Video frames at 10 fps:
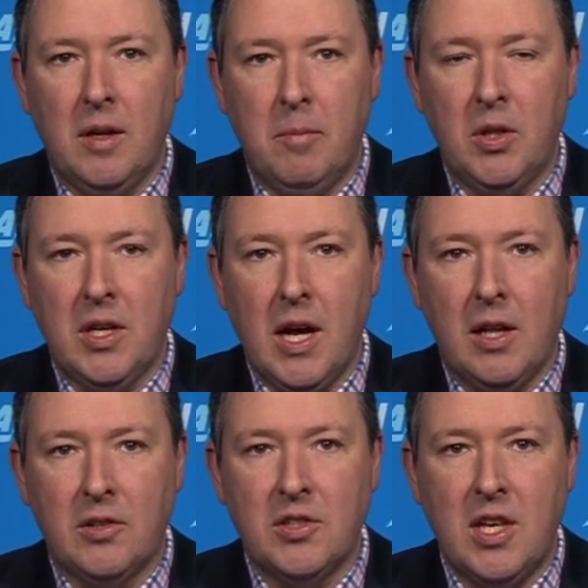billion
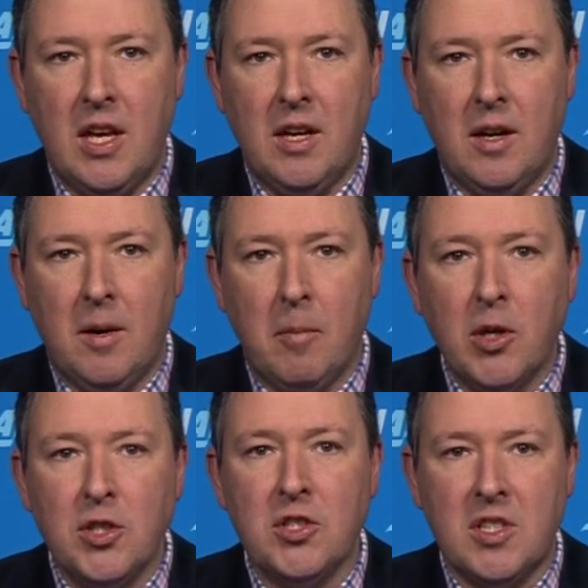in
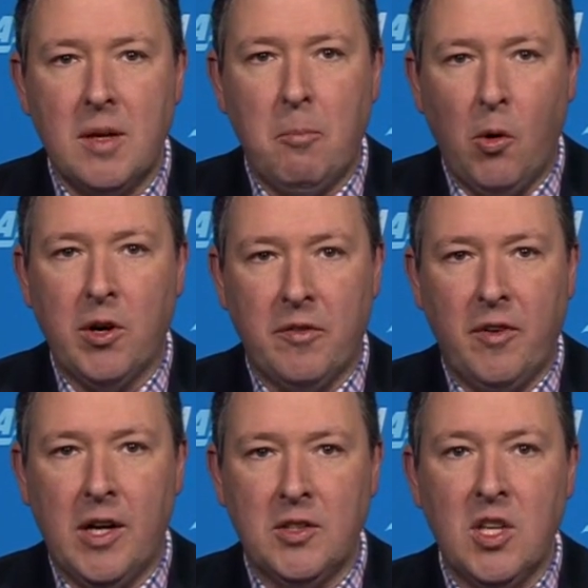emergency border
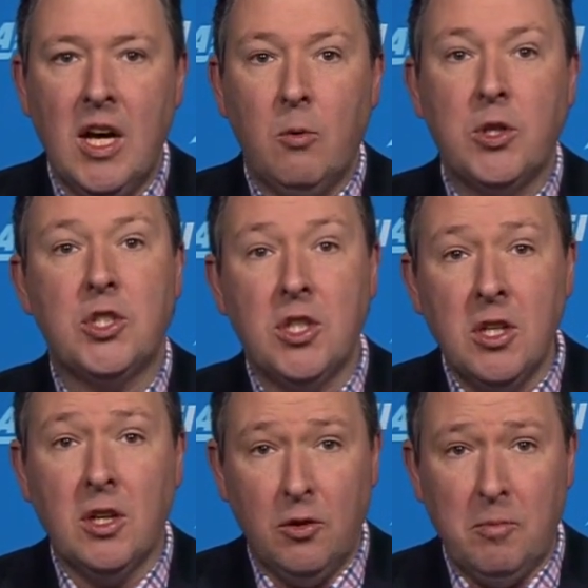funds, which didn't
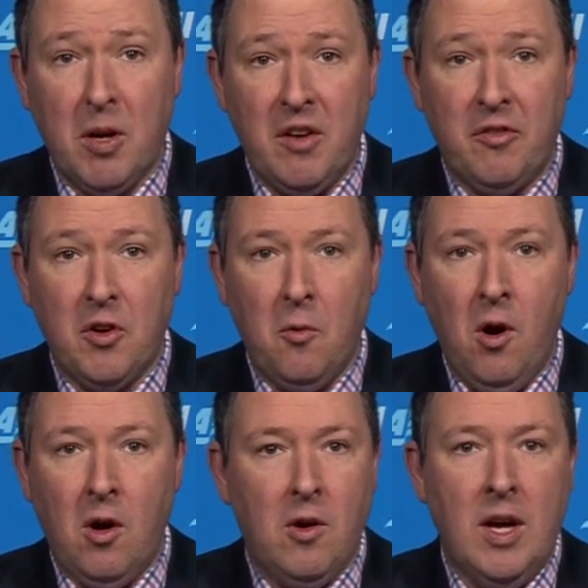include money for a
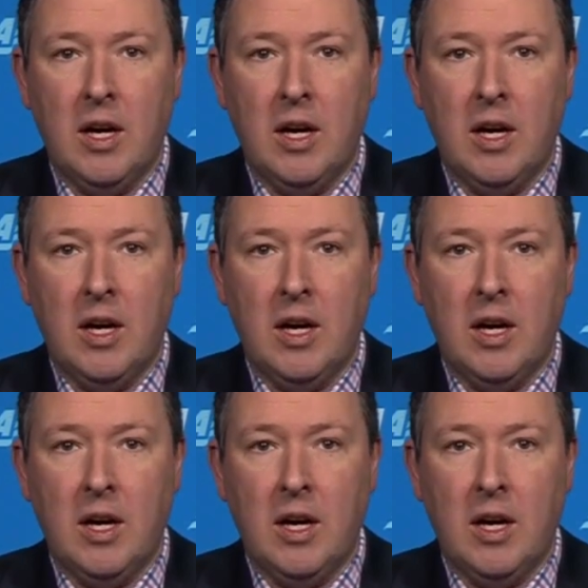wall.